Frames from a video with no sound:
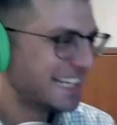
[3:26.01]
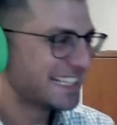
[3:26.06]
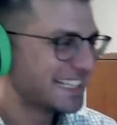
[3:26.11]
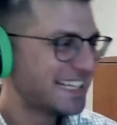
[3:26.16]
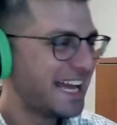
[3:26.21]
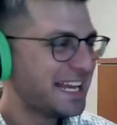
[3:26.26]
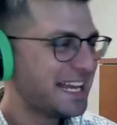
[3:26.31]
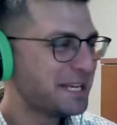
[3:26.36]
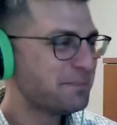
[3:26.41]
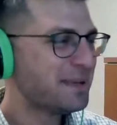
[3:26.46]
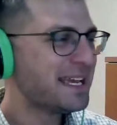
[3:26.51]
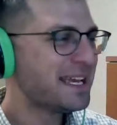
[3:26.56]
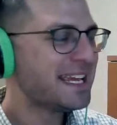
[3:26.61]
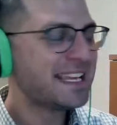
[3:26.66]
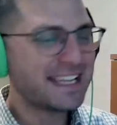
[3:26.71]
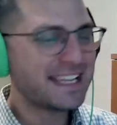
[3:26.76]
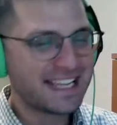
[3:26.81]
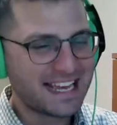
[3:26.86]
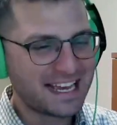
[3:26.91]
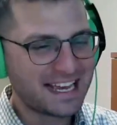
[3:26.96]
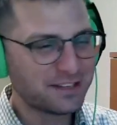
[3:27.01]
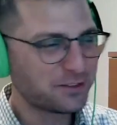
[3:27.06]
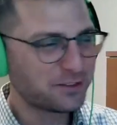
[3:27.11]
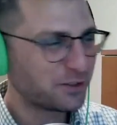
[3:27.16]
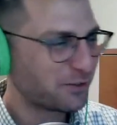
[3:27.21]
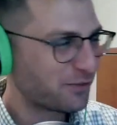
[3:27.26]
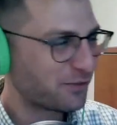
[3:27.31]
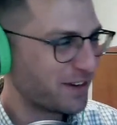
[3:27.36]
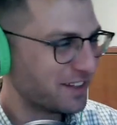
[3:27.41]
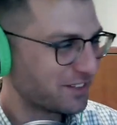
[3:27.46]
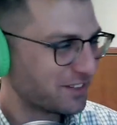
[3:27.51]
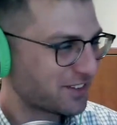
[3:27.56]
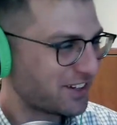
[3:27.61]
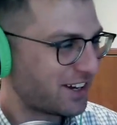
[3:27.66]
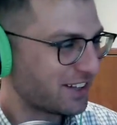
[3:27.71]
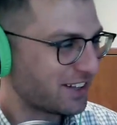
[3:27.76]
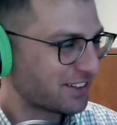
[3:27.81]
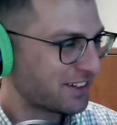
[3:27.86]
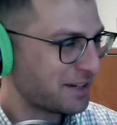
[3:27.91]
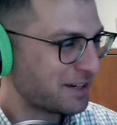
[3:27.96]
Katie B, as her friends
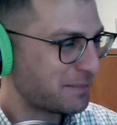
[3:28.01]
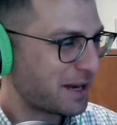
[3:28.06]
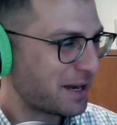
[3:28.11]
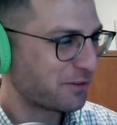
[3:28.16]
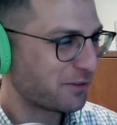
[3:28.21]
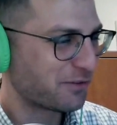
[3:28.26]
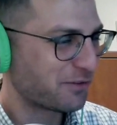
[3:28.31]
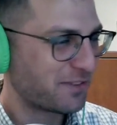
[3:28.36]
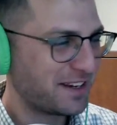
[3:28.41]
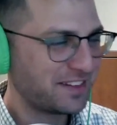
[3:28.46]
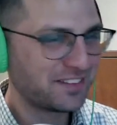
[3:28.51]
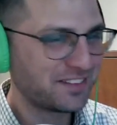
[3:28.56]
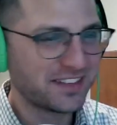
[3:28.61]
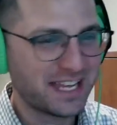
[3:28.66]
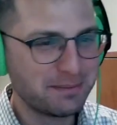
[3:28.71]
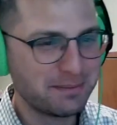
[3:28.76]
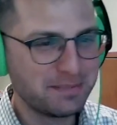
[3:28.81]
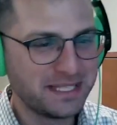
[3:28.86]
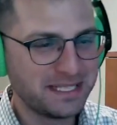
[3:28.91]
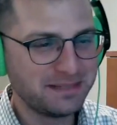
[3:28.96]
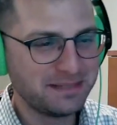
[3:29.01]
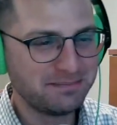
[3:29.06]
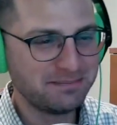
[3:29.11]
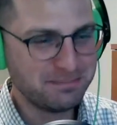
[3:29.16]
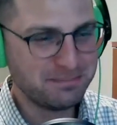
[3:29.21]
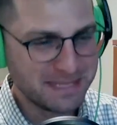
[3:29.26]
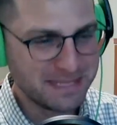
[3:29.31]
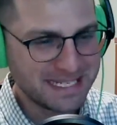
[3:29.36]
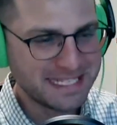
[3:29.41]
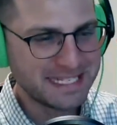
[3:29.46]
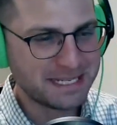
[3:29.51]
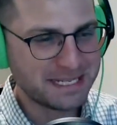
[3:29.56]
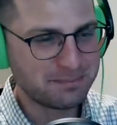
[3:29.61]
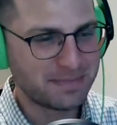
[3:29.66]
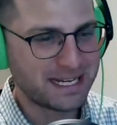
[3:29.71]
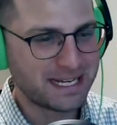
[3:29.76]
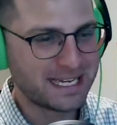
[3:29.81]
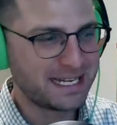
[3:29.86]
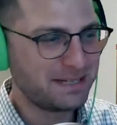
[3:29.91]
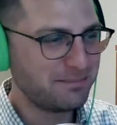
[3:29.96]
call her, and by her friends I mean me, and
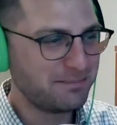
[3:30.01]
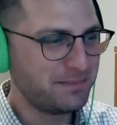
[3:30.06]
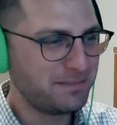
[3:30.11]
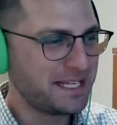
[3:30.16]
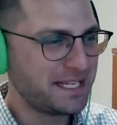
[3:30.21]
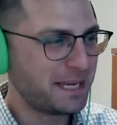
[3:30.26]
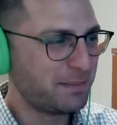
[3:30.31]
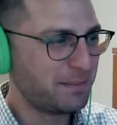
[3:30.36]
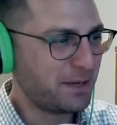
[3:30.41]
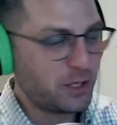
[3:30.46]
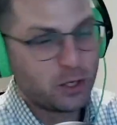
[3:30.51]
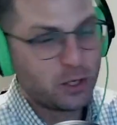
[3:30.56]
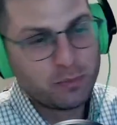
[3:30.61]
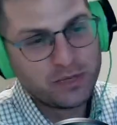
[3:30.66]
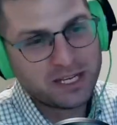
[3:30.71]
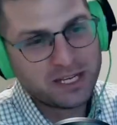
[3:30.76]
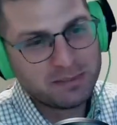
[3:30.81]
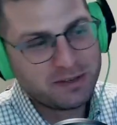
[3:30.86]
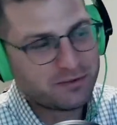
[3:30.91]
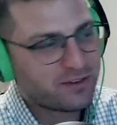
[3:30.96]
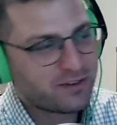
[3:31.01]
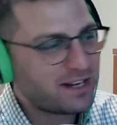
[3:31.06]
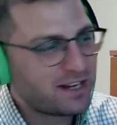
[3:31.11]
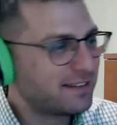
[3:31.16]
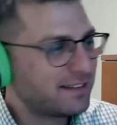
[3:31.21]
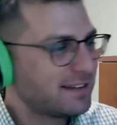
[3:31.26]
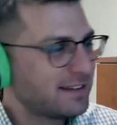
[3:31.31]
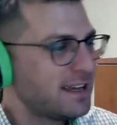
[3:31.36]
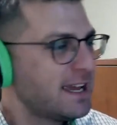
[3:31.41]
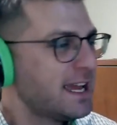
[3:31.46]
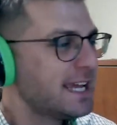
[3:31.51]
by me I mean I hope we can be friends.